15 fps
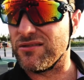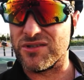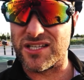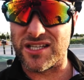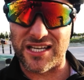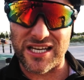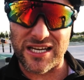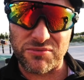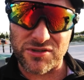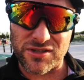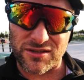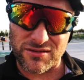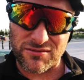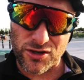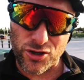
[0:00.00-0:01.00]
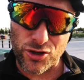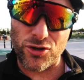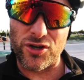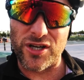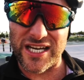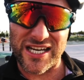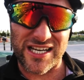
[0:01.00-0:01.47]
I was in the absolute
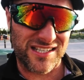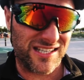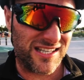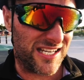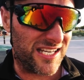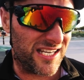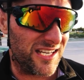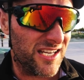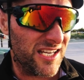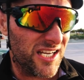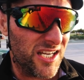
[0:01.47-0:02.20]
herd house there